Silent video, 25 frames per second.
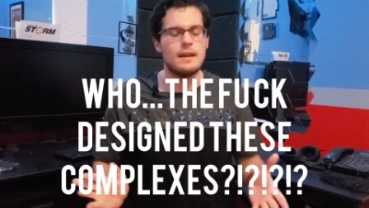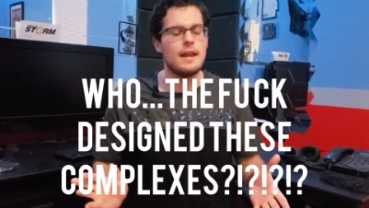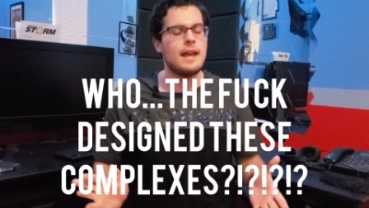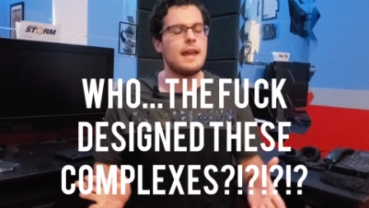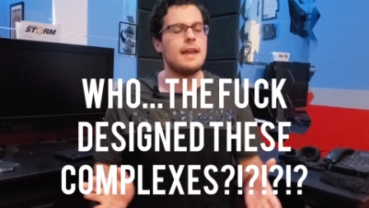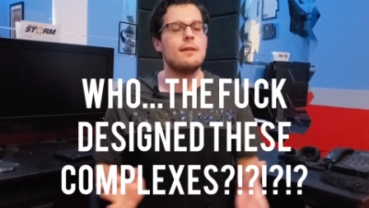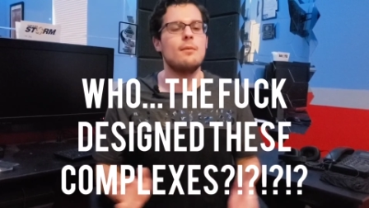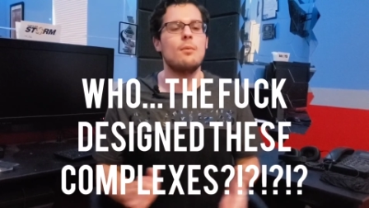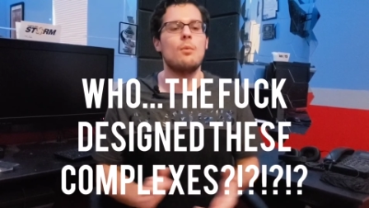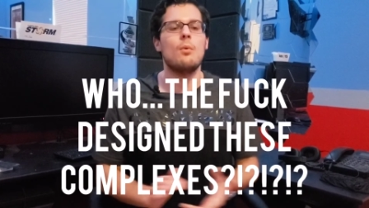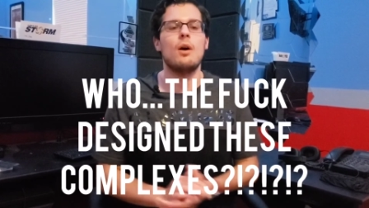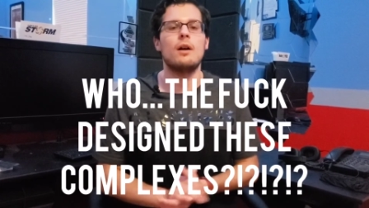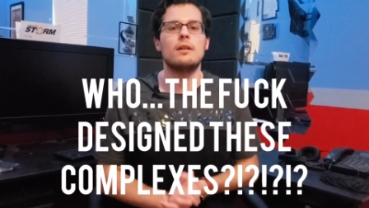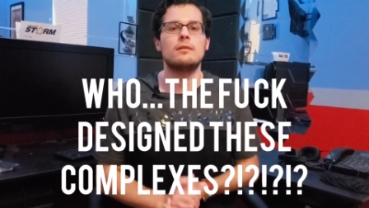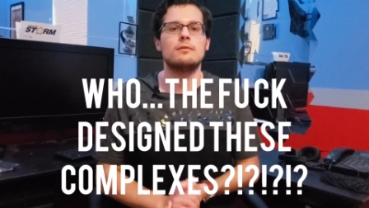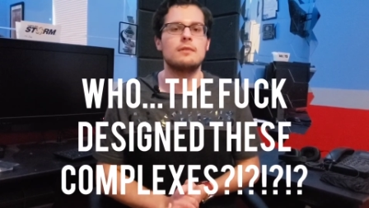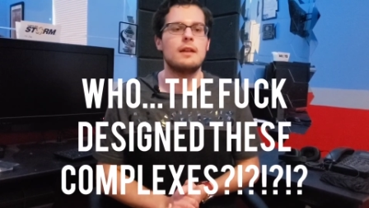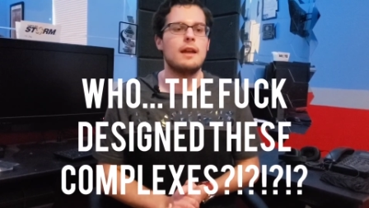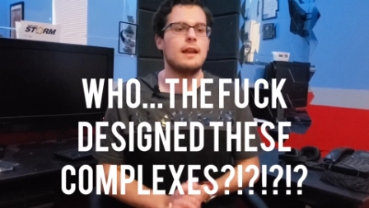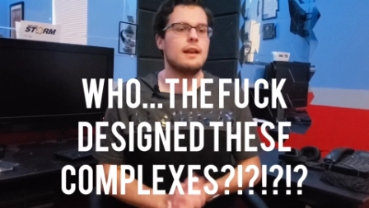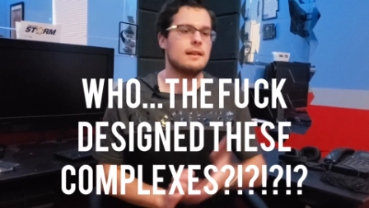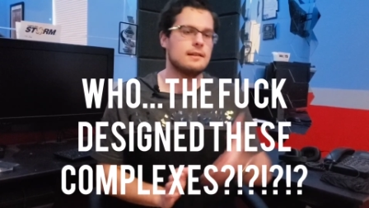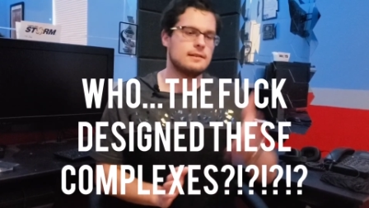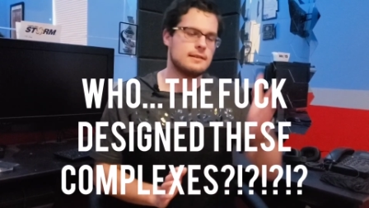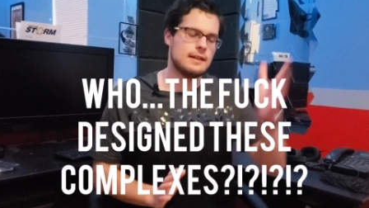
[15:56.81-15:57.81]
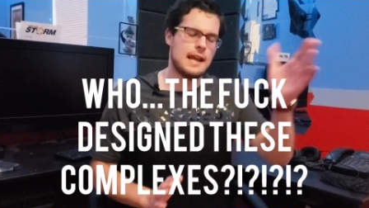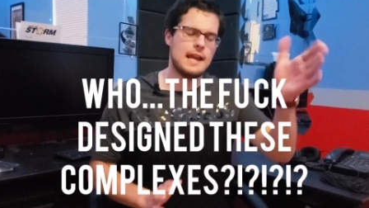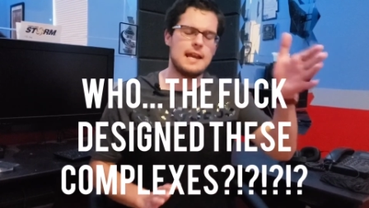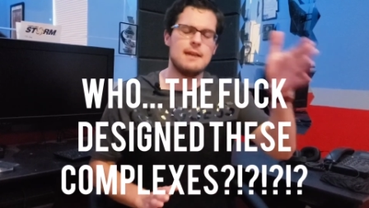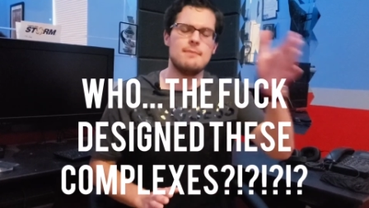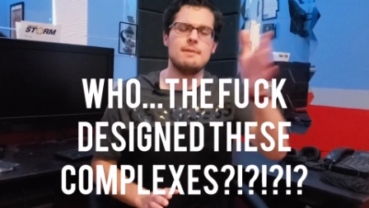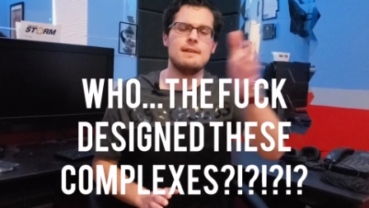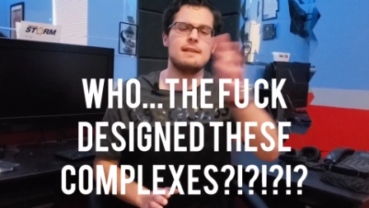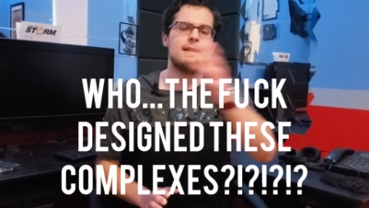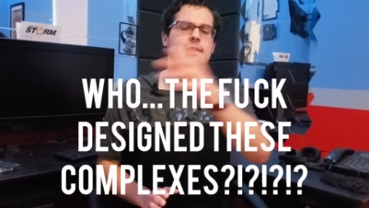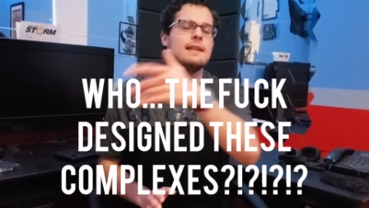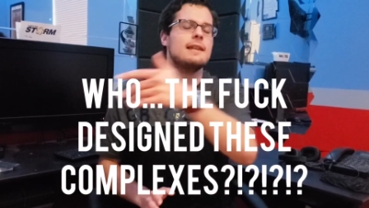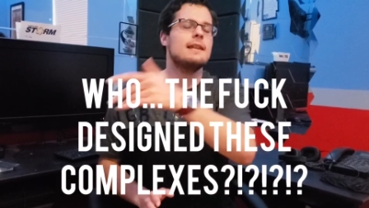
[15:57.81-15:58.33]
A one, and it's A
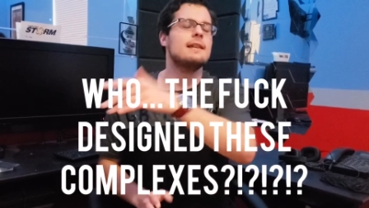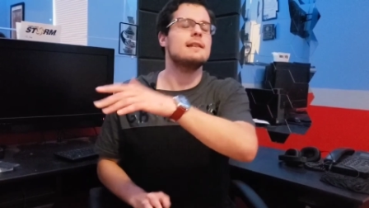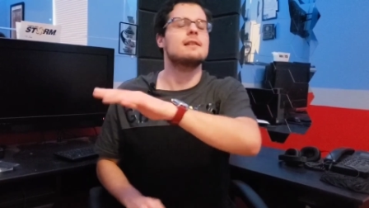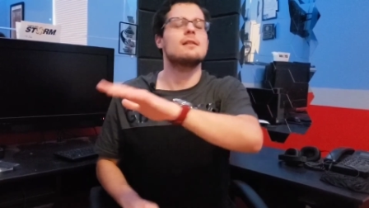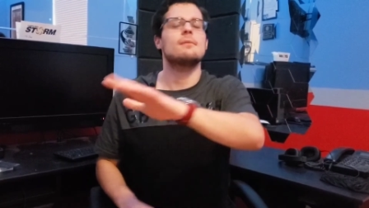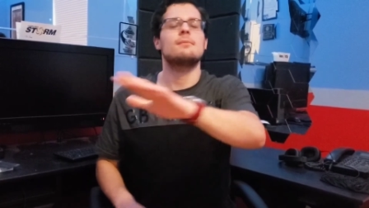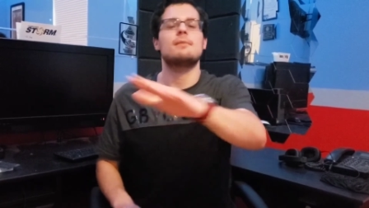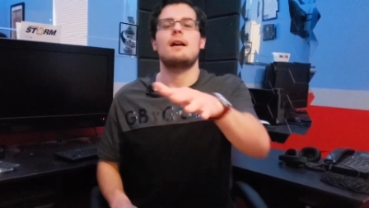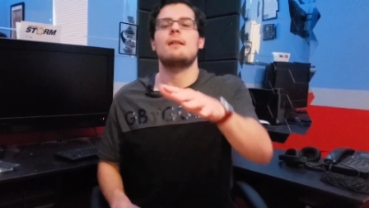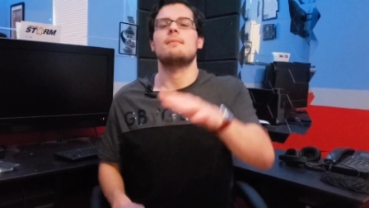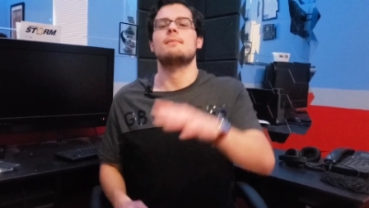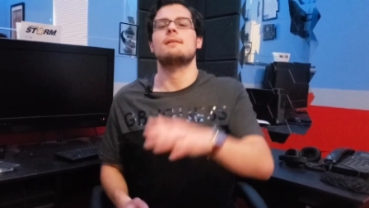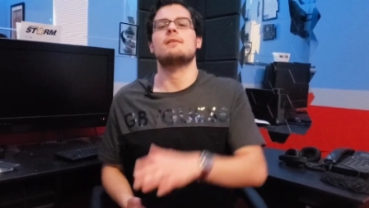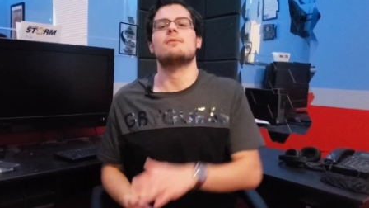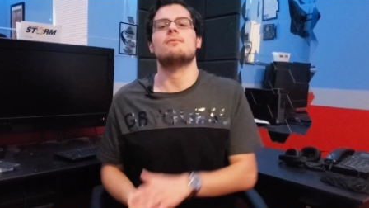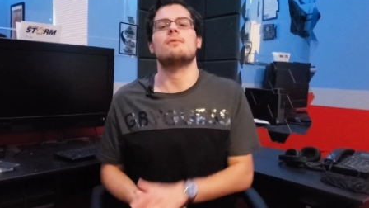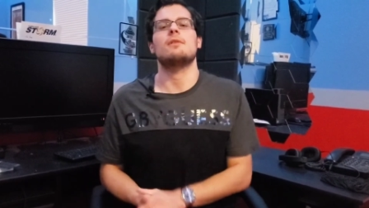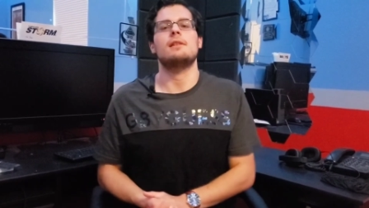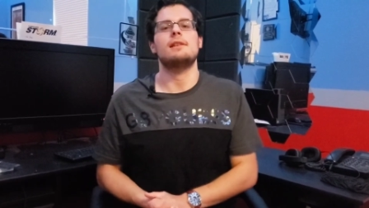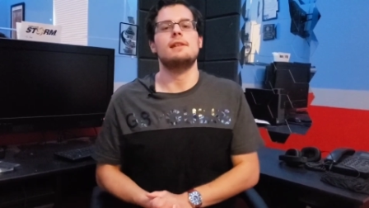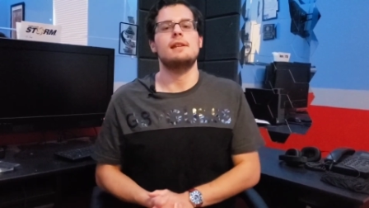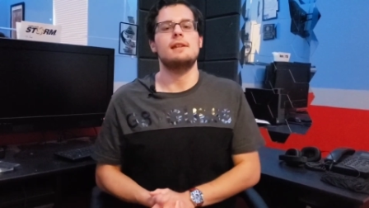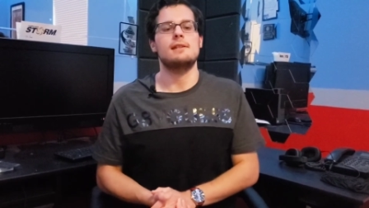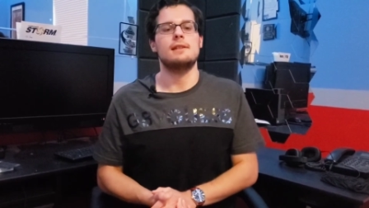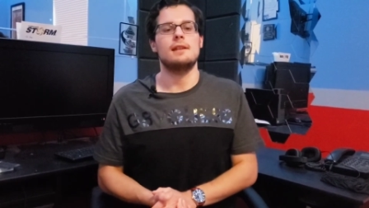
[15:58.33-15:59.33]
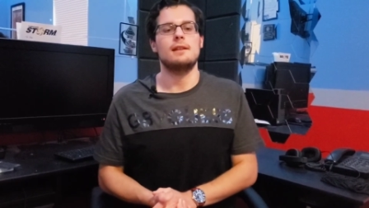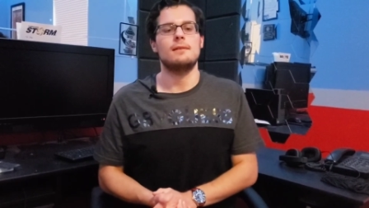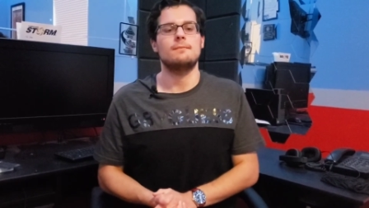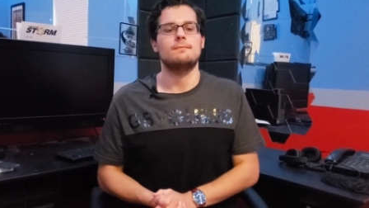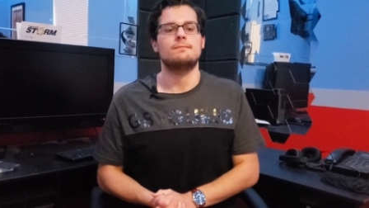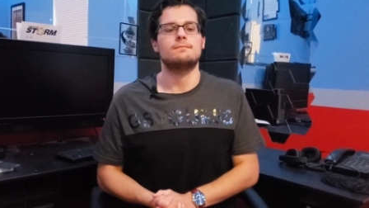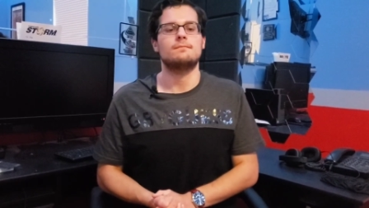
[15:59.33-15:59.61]
B C. Sometimes that's really easy.